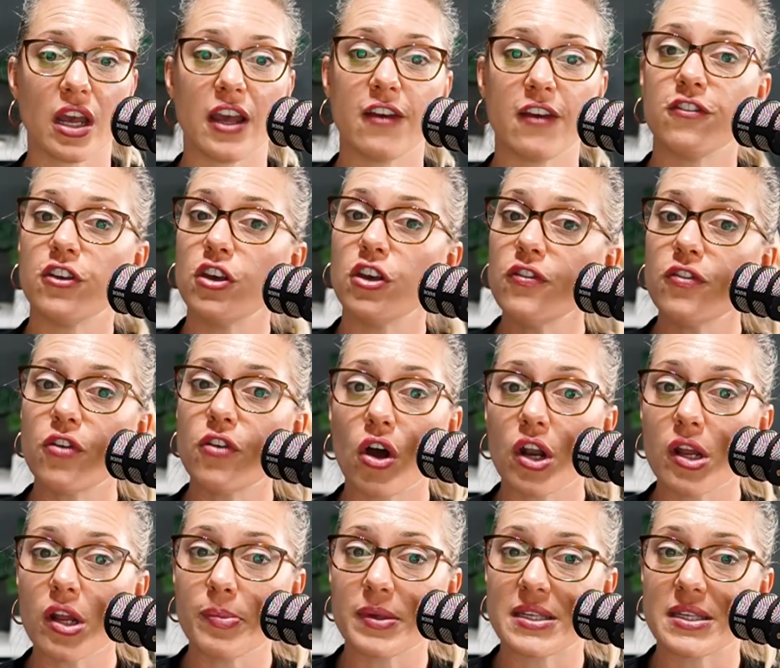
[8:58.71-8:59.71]
if you've got
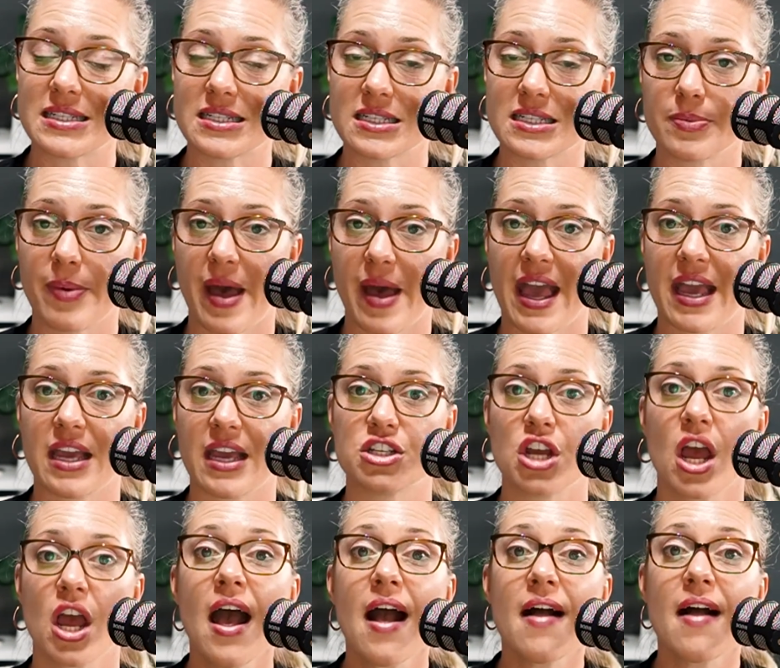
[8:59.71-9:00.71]
a business page
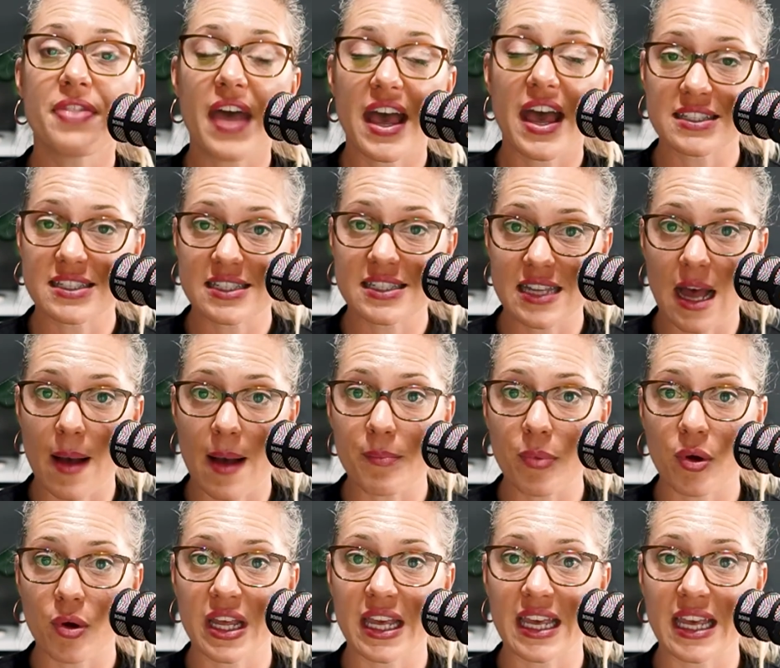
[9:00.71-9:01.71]
that
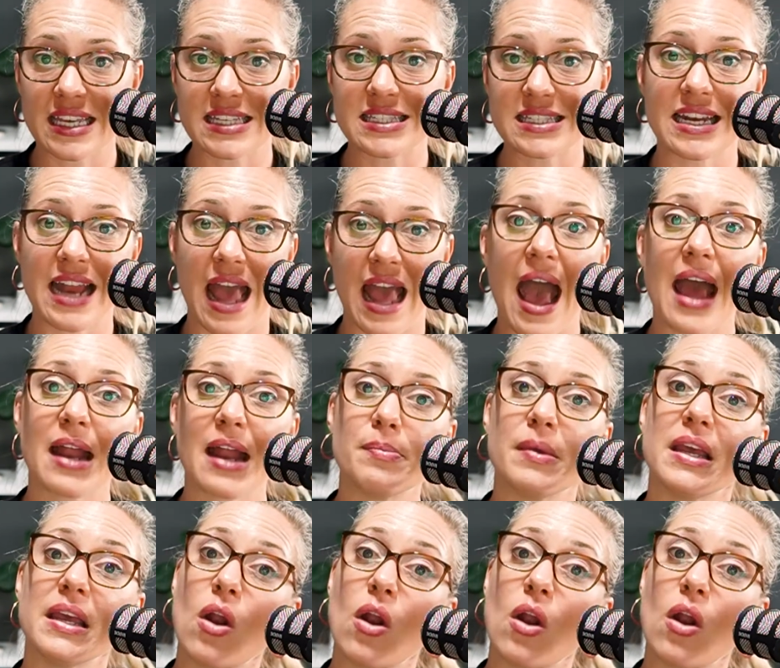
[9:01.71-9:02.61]
somebody is an admin